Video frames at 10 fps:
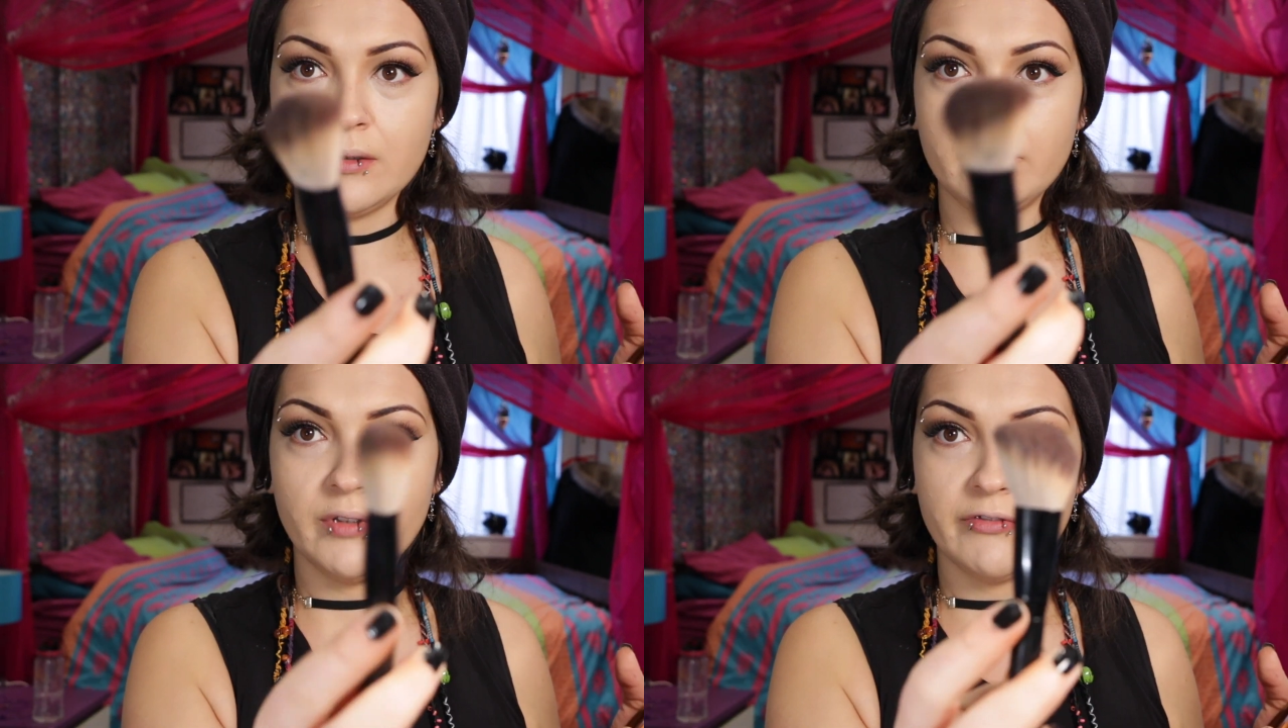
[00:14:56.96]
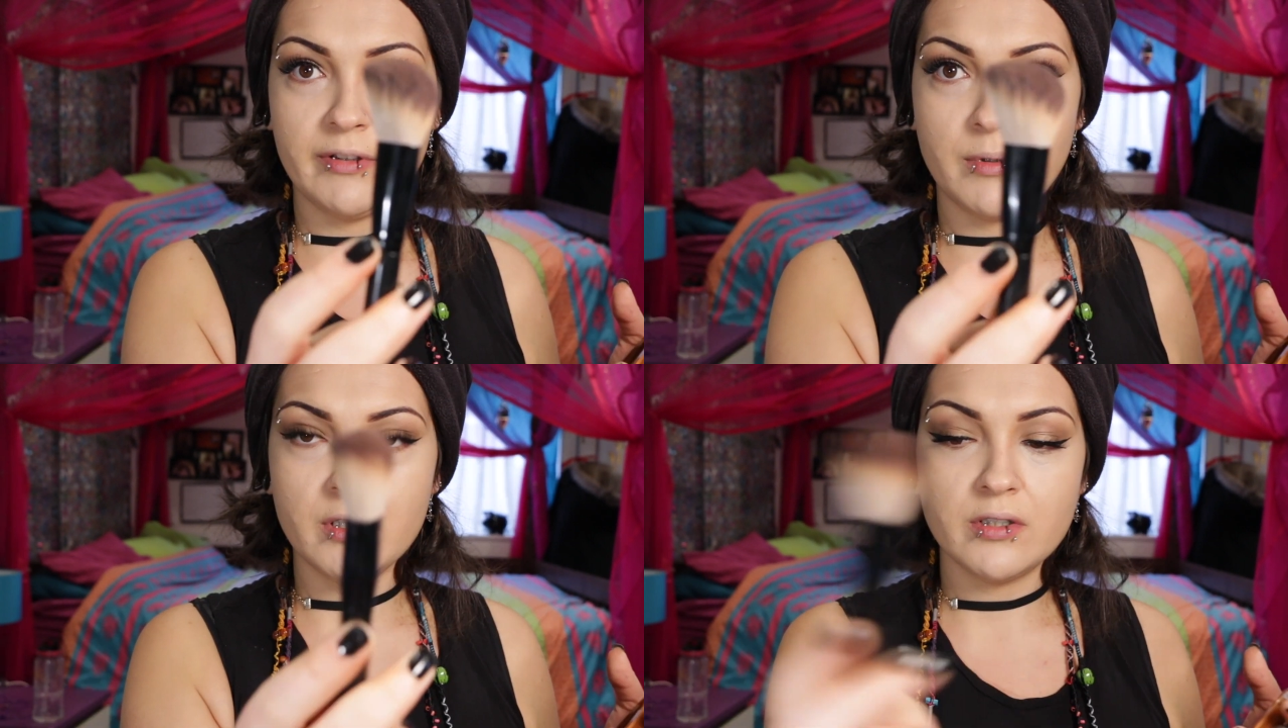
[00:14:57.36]
angled
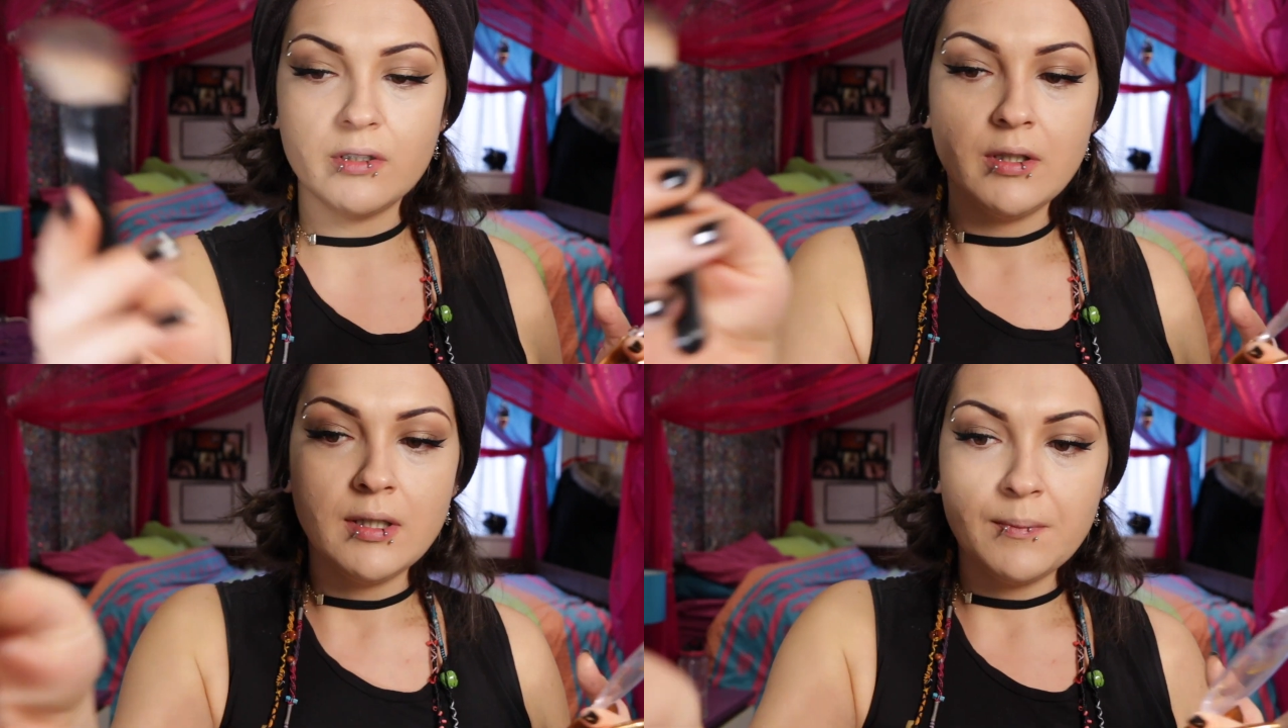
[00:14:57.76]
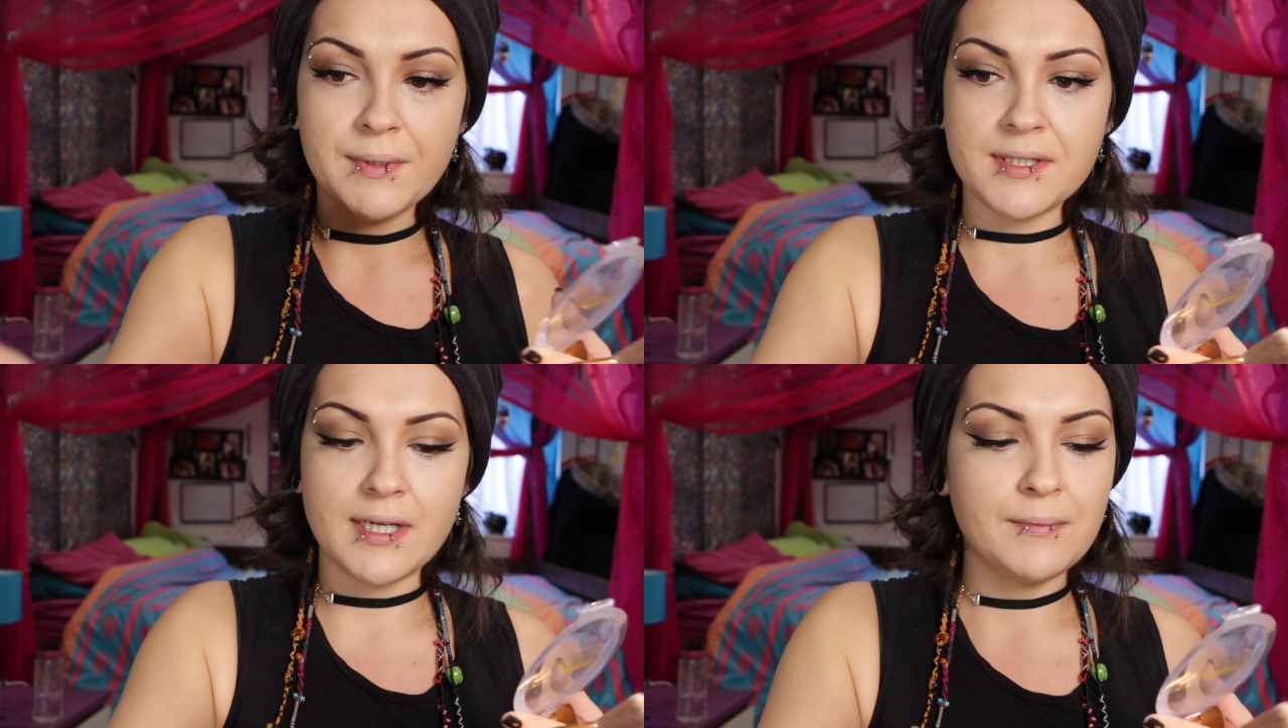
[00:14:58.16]
fluffy brush,
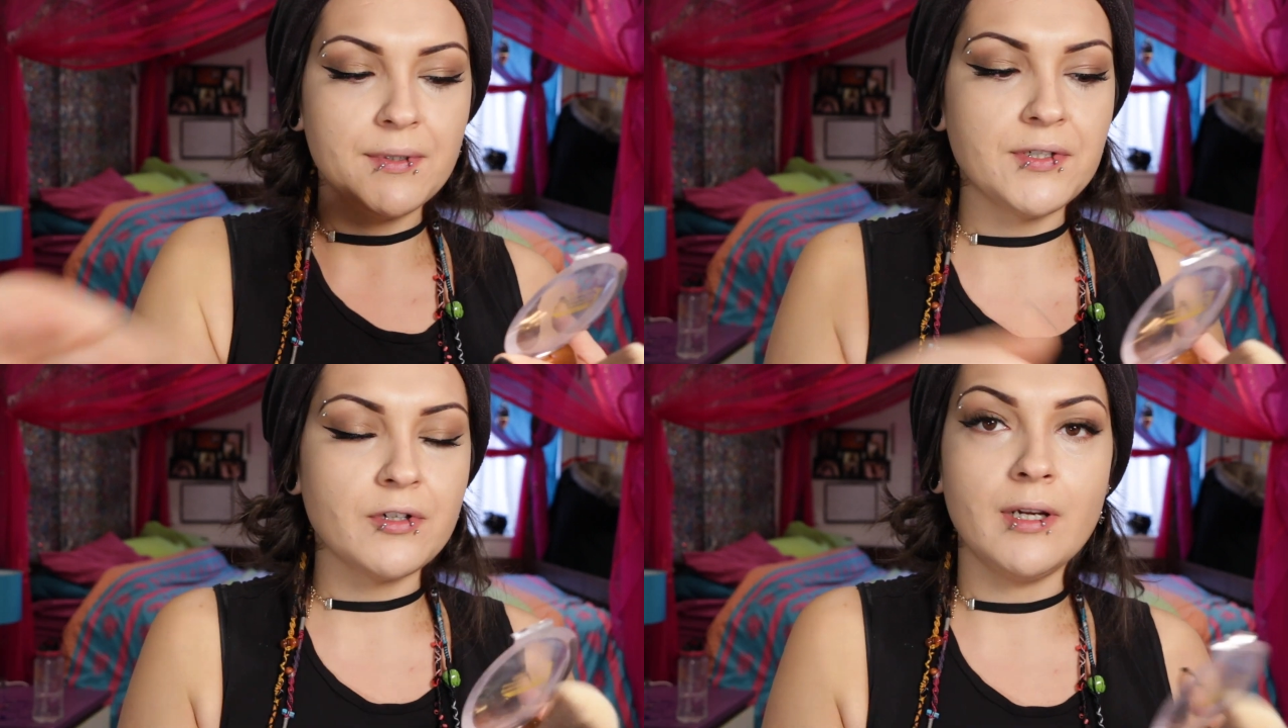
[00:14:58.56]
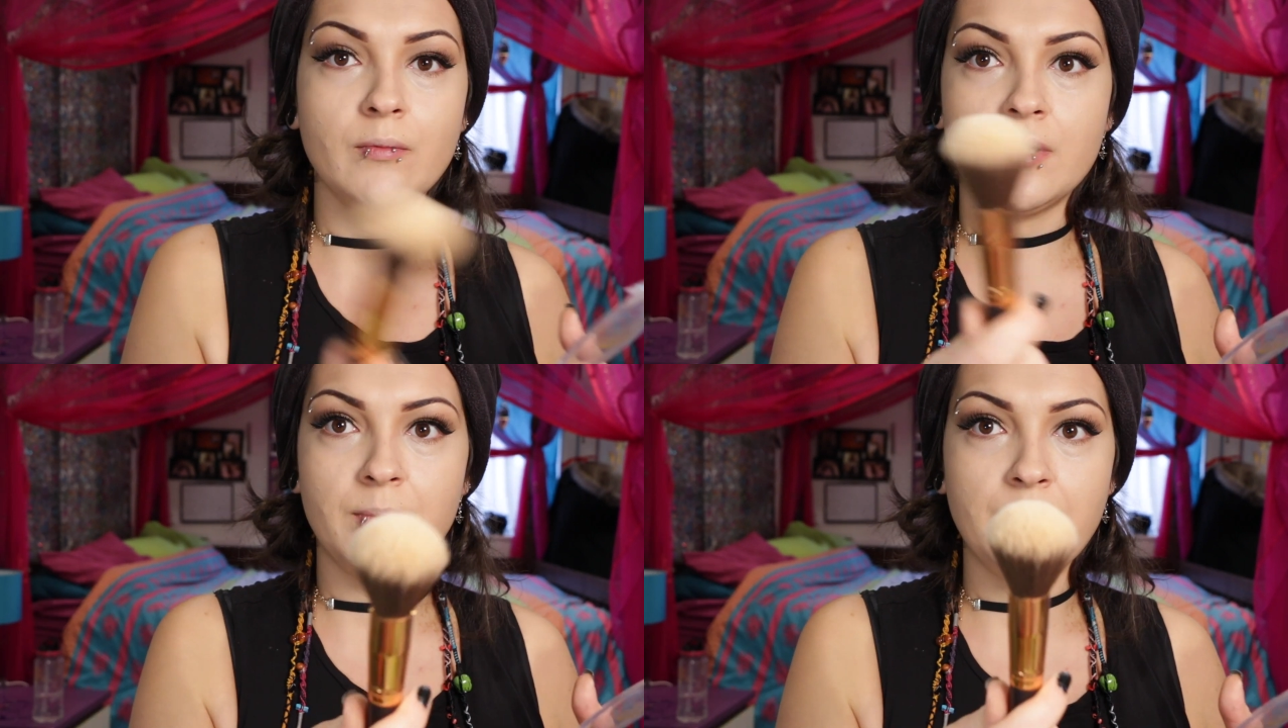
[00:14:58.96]
but today I'm going to try it
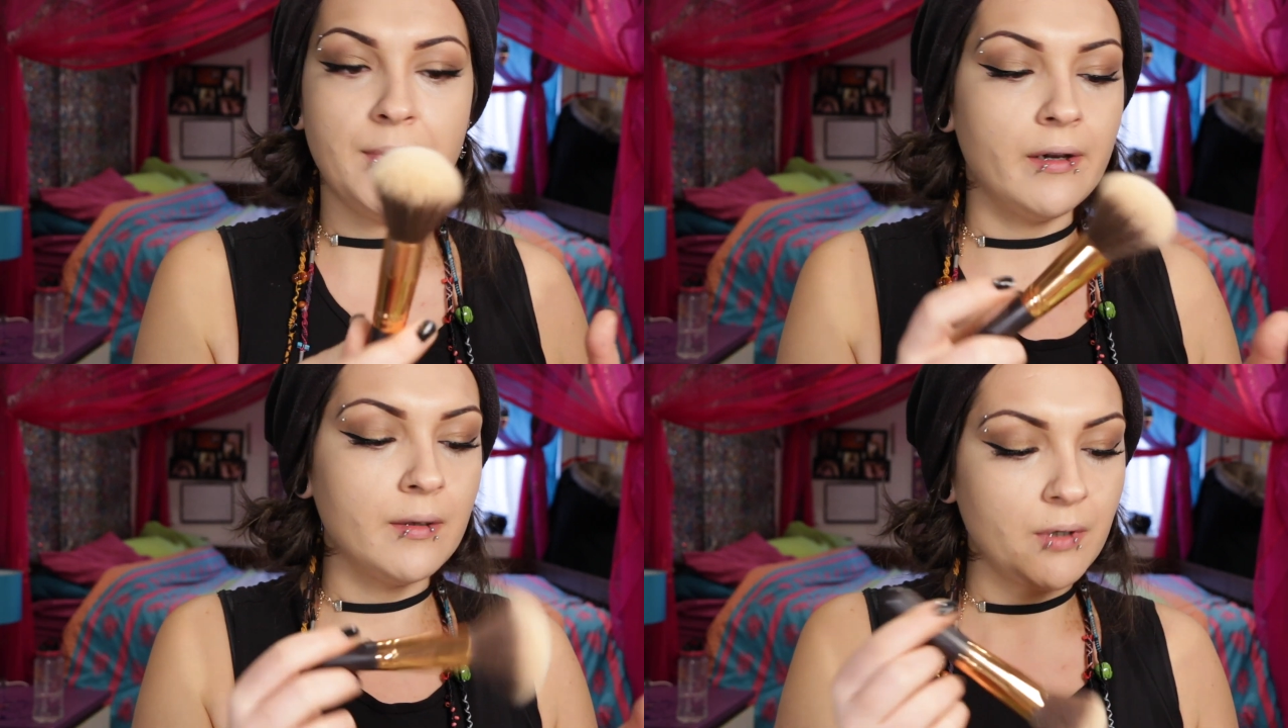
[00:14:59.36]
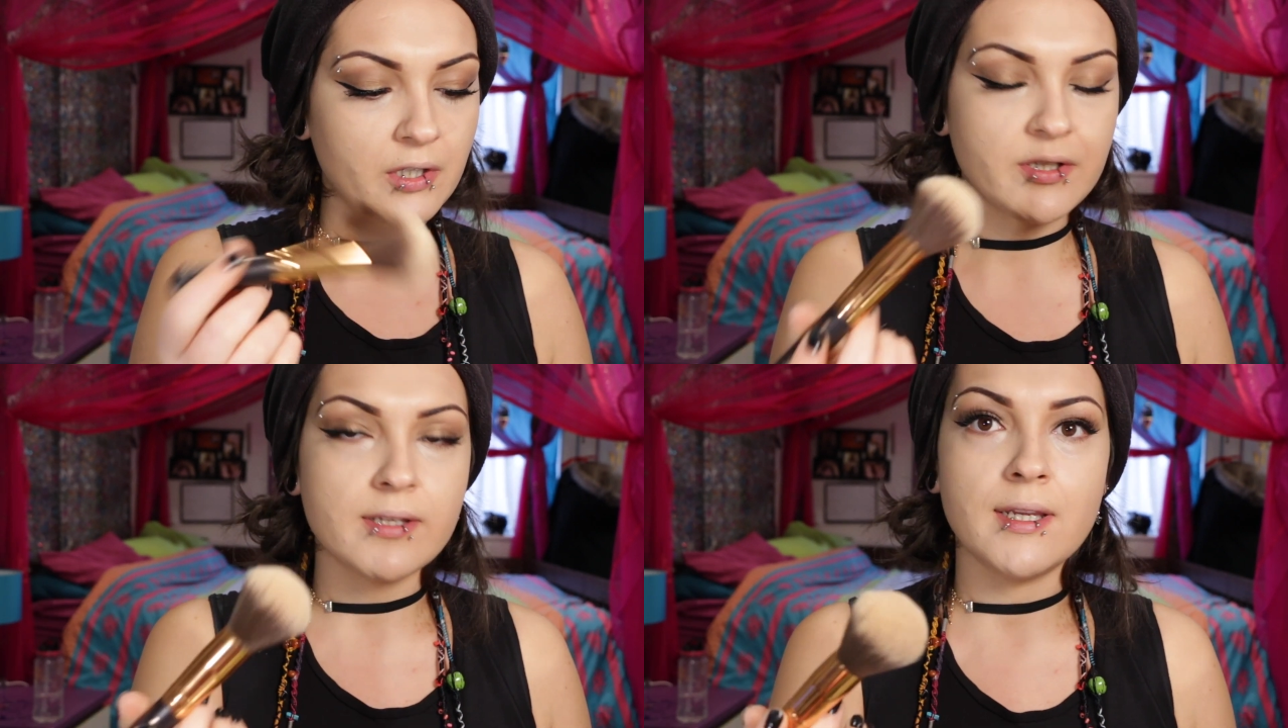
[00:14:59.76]
with a big powder
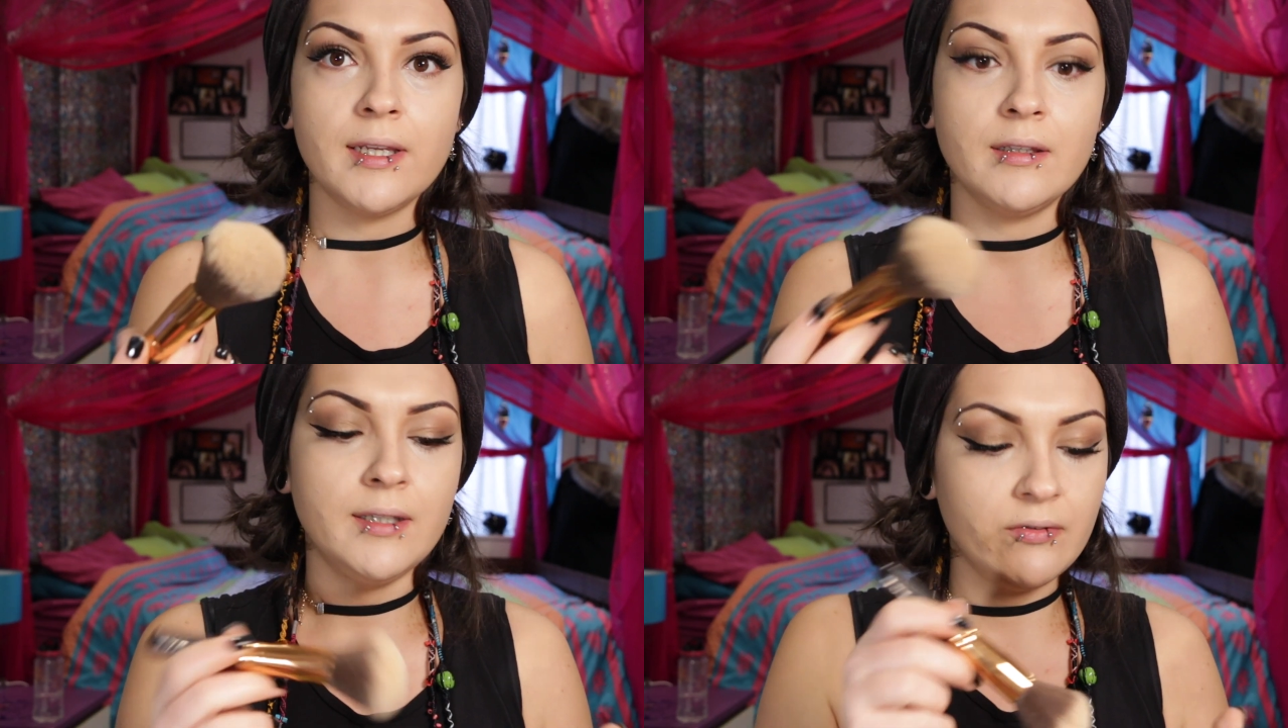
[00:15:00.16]
brush to see the